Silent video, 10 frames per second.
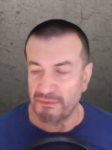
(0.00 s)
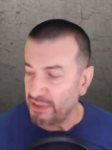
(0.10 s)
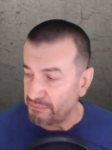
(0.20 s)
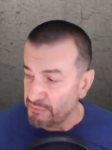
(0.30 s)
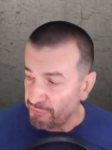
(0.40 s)

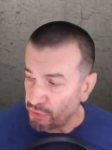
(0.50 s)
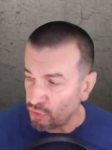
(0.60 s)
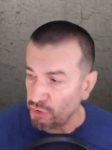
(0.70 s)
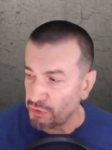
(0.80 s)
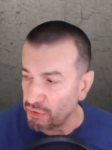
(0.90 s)
But before
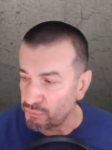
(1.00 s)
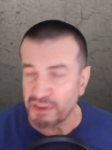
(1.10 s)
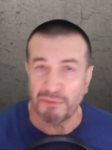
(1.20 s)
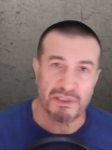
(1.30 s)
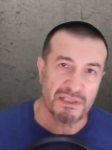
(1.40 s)
going on with
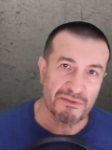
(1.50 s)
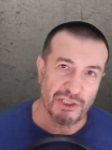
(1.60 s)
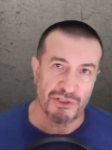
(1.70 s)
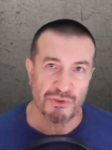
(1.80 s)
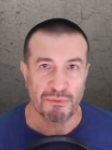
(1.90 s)
the
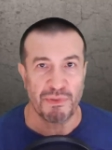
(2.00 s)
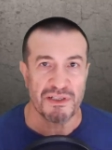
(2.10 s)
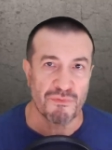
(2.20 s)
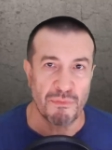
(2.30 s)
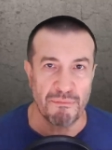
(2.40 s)
presentation,
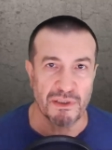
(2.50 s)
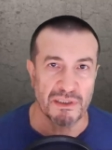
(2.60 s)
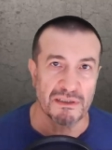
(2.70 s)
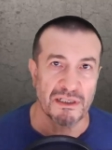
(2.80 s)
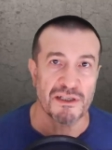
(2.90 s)
please remember
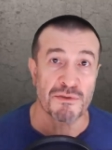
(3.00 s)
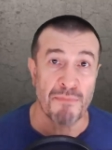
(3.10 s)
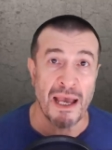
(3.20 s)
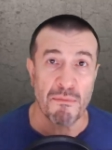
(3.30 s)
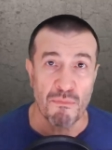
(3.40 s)
that there is
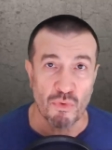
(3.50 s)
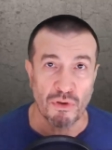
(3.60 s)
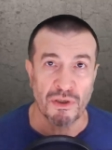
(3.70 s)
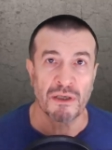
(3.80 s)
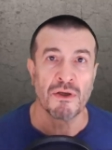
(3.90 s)
my
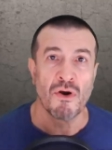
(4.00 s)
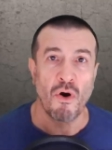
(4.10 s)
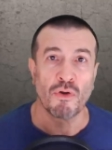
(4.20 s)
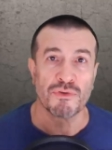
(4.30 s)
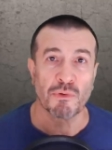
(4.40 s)
book
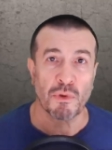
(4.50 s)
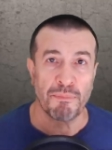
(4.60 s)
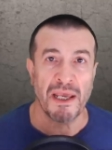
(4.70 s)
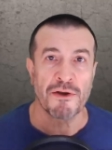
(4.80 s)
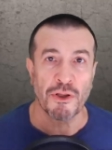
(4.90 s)
on the
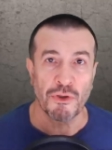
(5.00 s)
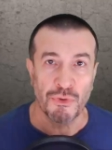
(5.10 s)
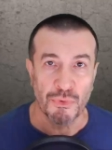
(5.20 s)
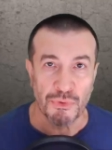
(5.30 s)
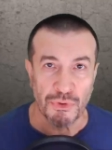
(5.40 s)
European
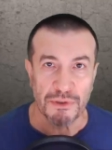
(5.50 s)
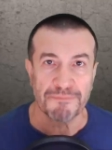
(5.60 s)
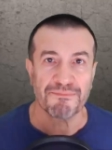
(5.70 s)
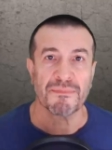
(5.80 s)
Union,